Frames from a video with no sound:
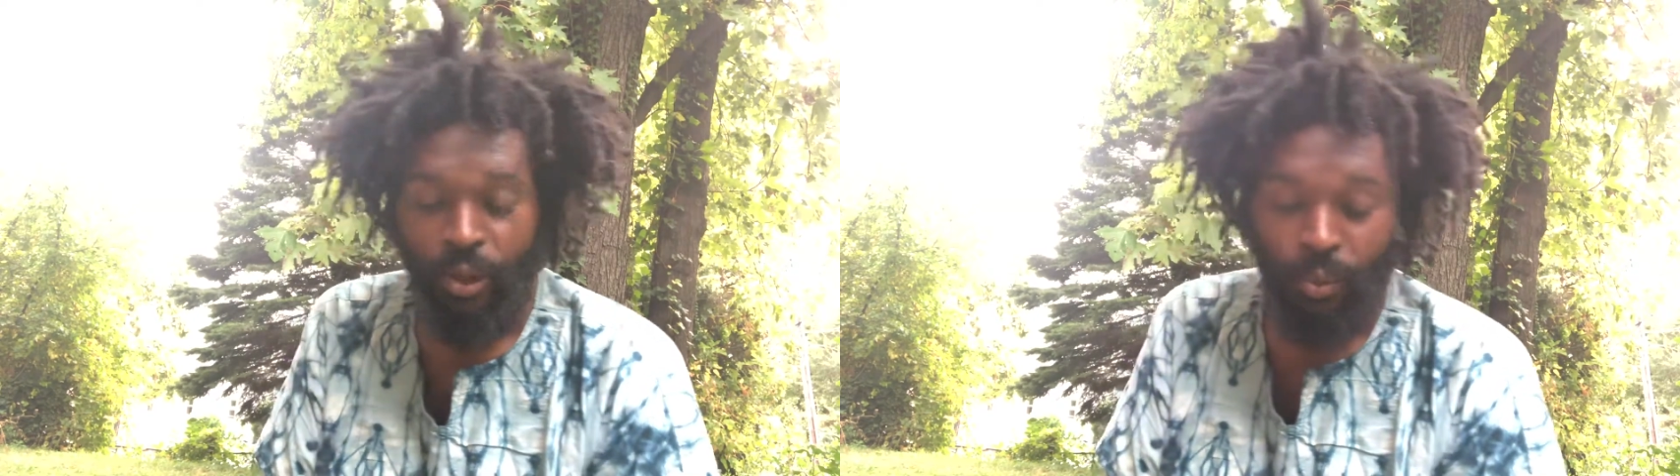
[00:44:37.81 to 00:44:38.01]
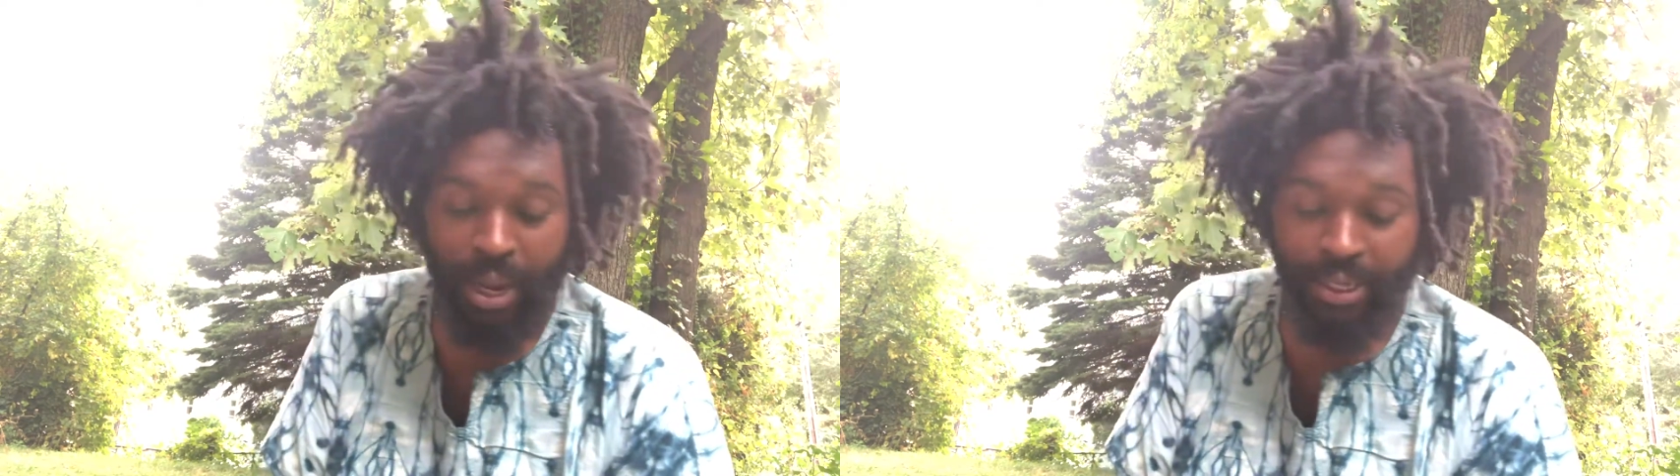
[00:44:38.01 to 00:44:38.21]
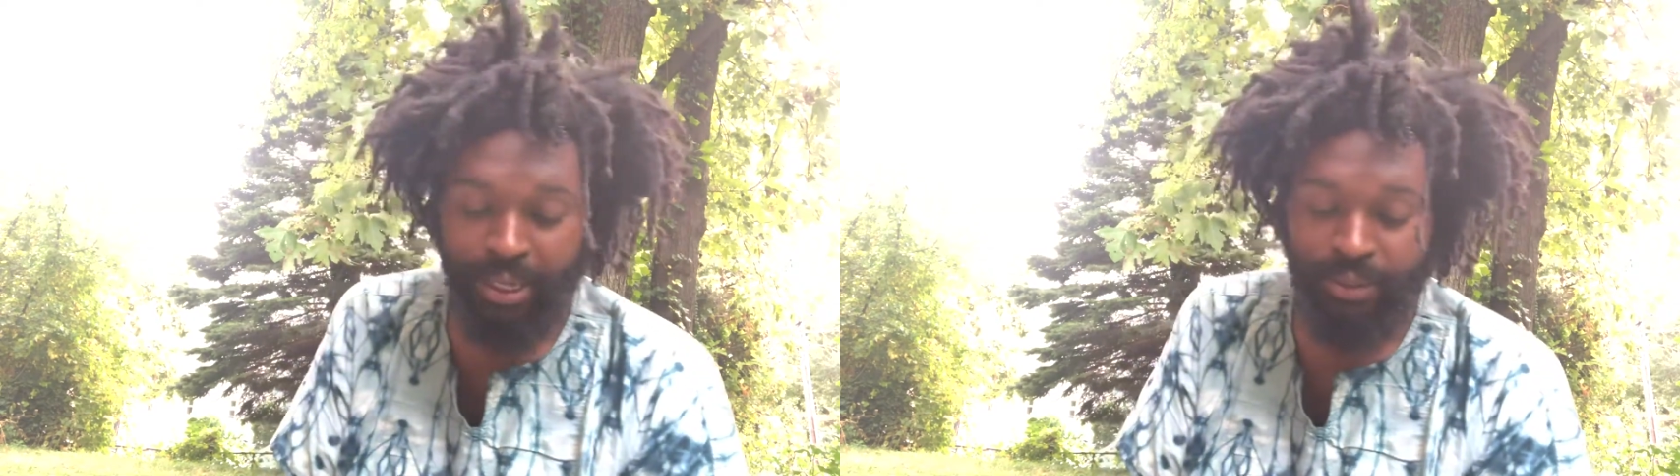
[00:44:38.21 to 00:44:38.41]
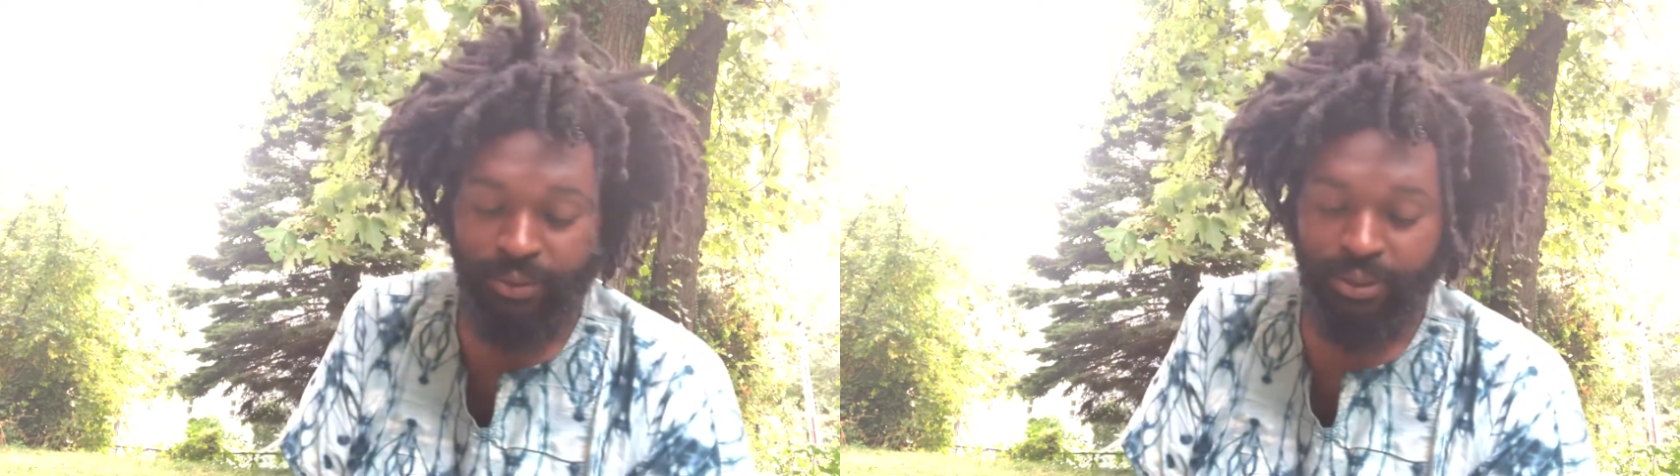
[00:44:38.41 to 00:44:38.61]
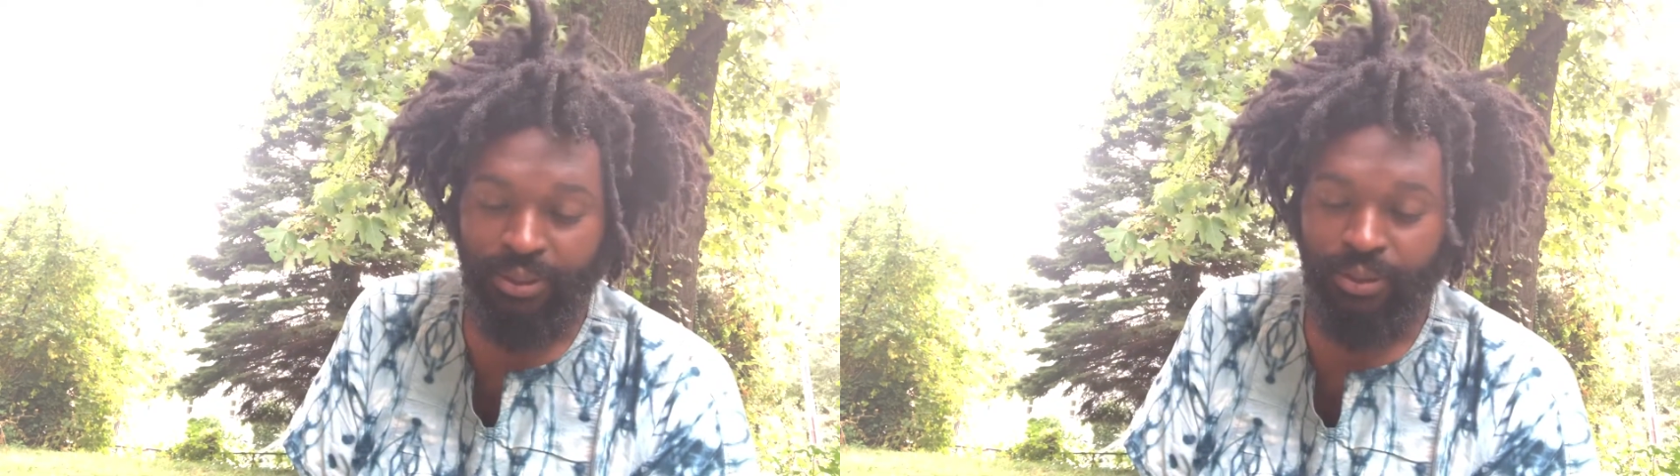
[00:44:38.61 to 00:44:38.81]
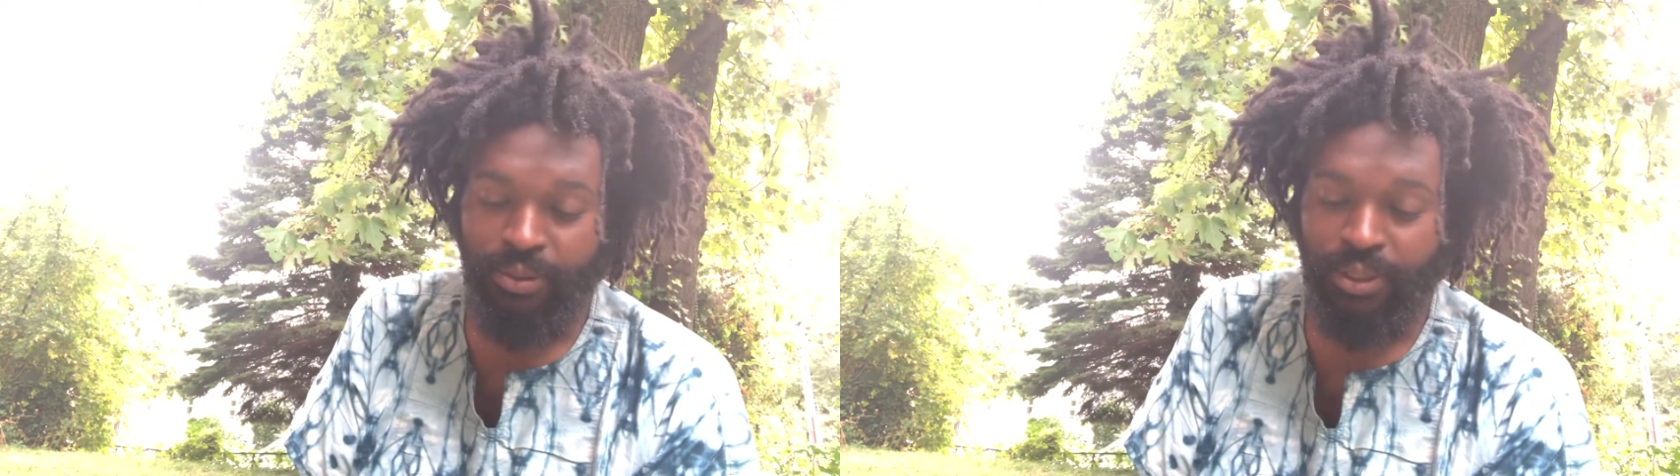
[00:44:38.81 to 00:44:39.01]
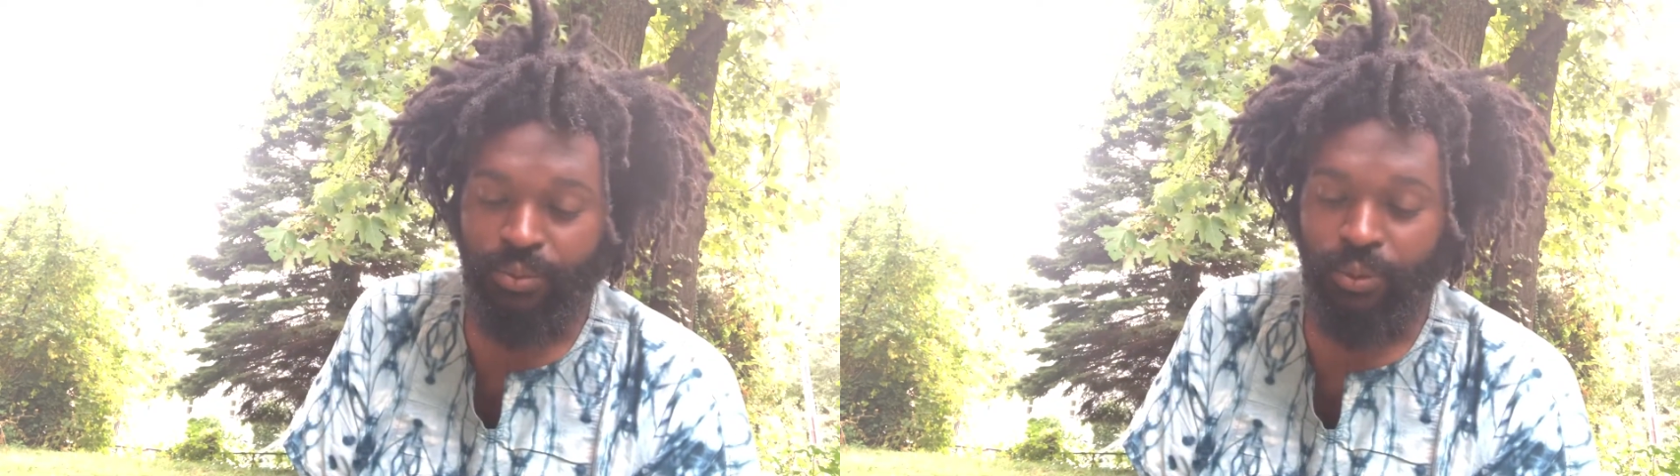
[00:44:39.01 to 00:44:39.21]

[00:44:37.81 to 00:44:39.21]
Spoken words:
Why can't you just do this?